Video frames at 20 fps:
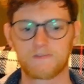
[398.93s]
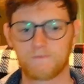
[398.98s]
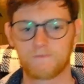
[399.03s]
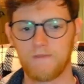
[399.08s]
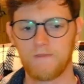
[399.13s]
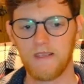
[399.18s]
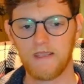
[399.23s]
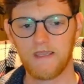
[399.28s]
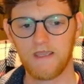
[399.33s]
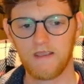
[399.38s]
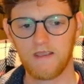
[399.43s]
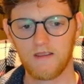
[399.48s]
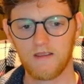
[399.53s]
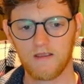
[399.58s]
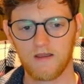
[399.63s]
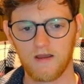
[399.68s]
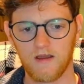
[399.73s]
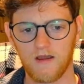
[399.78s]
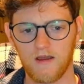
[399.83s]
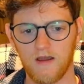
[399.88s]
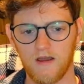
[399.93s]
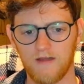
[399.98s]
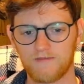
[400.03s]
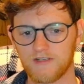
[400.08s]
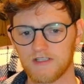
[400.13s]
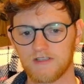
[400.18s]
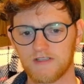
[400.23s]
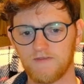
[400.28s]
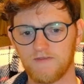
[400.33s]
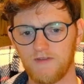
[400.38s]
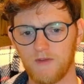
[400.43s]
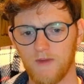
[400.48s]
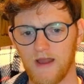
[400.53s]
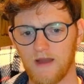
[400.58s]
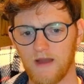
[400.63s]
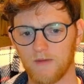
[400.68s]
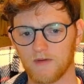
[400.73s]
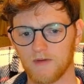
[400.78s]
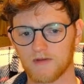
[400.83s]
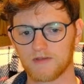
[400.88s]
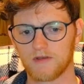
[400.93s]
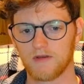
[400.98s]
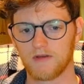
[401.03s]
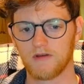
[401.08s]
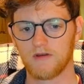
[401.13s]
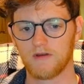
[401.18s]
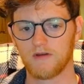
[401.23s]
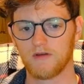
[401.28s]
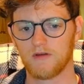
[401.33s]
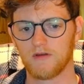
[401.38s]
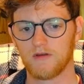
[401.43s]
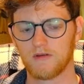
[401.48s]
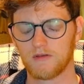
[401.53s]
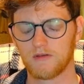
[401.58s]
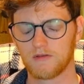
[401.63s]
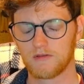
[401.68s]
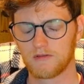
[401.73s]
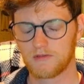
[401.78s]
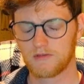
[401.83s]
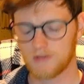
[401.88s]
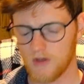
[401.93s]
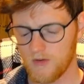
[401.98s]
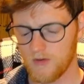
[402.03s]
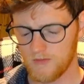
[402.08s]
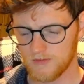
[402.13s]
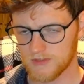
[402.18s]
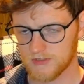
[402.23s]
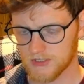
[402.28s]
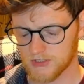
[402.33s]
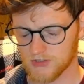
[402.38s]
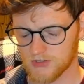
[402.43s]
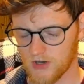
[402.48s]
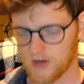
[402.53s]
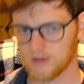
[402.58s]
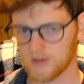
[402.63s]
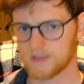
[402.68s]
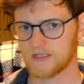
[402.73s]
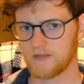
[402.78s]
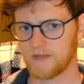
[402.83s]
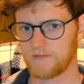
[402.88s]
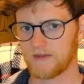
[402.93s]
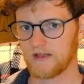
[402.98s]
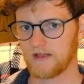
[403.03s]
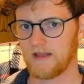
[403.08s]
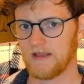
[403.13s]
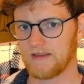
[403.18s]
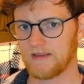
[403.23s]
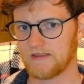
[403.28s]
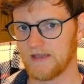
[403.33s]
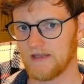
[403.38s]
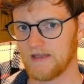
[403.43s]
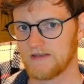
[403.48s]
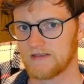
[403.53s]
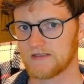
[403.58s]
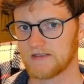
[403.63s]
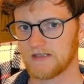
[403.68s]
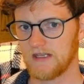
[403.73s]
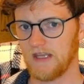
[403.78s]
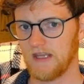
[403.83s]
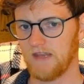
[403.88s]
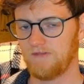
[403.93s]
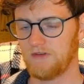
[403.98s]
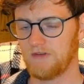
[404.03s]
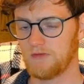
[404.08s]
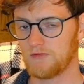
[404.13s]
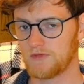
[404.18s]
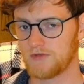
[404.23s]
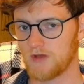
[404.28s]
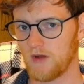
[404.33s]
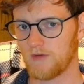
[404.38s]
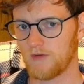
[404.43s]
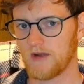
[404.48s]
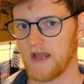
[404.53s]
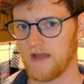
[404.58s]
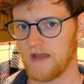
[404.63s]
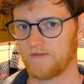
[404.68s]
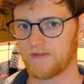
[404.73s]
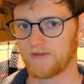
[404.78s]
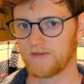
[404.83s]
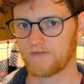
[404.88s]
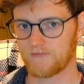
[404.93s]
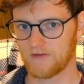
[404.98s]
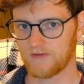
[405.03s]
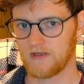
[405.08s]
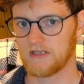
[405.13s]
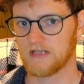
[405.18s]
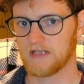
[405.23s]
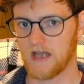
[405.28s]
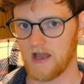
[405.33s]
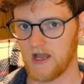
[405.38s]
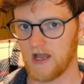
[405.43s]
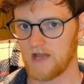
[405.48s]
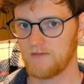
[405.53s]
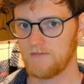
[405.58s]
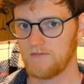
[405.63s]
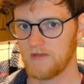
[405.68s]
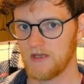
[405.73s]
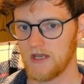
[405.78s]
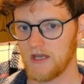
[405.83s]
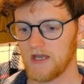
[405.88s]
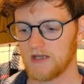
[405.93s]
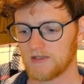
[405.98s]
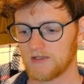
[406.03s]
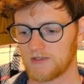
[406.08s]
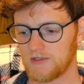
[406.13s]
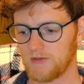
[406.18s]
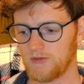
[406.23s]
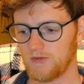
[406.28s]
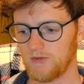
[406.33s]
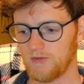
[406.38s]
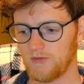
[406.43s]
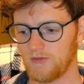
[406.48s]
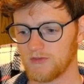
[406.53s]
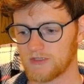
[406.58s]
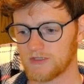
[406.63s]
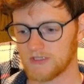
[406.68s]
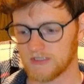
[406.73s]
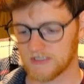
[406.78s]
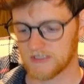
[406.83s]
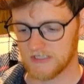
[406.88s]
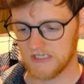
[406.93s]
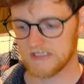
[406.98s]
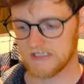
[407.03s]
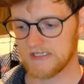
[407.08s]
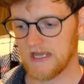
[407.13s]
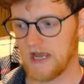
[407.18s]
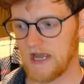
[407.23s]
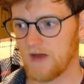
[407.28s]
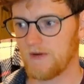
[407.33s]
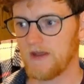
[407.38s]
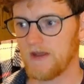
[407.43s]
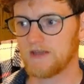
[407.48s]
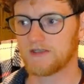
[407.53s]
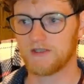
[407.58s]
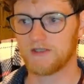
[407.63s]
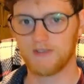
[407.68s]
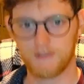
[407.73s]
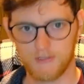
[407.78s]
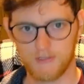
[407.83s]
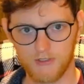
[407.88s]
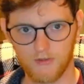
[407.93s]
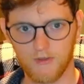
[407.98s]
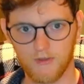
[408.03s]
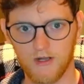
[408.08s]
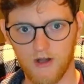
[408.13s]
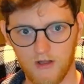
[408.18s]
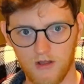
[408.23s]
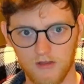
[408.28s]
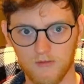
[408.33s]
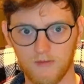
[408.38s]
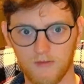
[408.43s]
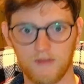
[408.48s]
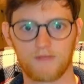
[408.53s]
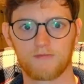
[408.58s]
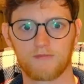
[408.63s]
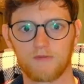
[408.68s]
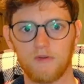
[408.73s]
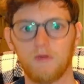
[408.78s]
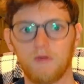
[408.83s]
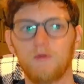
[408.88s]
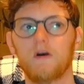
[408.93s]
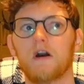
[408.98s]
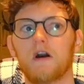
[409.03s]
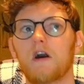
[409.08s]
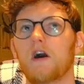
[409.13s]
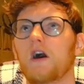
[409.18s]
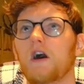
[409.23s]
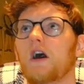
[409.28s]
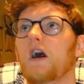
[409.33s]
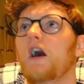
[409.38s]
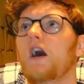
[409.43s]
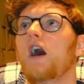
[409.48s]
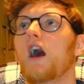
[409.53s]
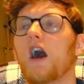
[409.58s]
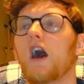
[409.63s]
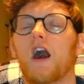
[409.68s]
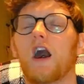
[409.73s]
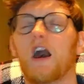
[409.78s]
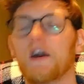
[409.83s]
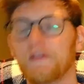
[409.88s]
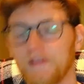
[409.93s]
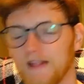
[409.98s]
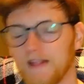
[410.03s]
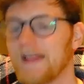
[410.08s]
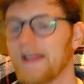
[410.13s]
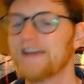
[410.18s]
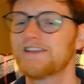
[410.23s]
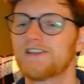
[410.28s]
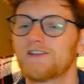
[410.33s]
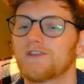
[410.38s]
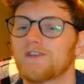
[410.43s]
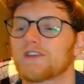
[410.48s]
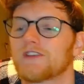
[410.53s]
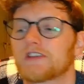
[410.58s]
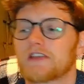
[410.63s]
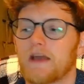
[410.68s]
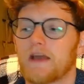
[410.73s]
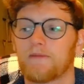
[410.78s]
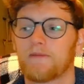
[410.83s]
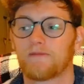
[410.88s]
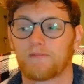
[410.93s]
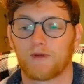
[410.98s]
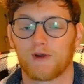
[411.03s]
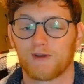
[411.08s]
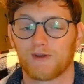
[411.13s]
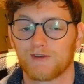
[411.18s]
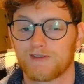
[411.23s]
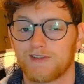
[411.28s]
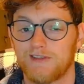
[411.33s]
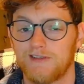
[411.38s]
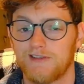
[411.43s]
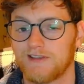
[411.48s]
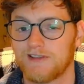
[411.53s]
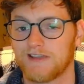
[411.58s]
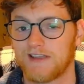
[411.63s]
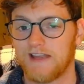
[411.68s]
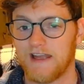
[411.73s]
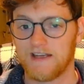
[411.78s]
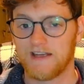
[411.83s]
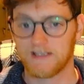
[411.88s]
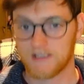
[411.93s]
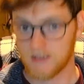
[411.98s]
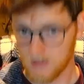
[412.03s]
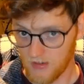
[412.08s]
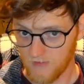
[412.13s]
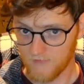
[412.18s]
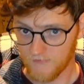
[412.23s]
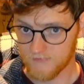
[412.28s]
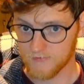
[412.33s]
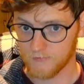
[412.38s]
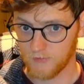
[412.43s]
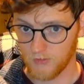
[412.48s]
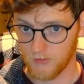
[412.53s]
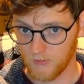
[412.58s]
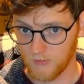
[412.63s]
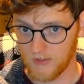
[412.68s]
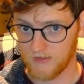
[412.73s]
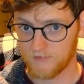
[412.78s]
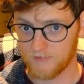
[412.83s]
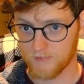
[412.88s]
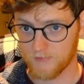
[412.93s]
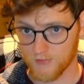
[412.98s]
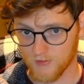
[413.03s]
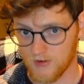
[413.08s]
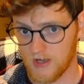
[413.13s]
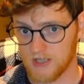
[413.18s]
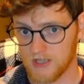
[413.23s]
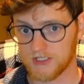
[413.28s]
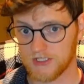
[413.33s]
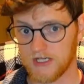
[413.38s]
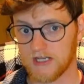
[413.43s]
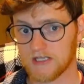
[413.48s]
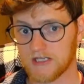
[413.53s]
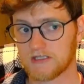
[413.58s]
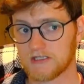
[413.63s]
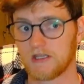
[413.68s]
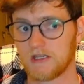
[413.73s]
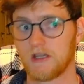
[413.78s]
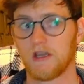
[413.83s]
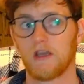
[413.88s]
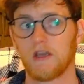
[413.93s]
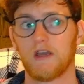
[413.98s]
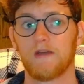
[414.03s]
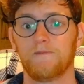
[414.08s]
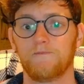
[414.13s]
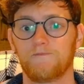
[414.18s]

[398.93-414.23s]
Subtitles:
Speaking of just a few hours, don't start something like this if you don't have the free time to sit down and to do it all the way through, unless you're the type of person that is comfortable with projects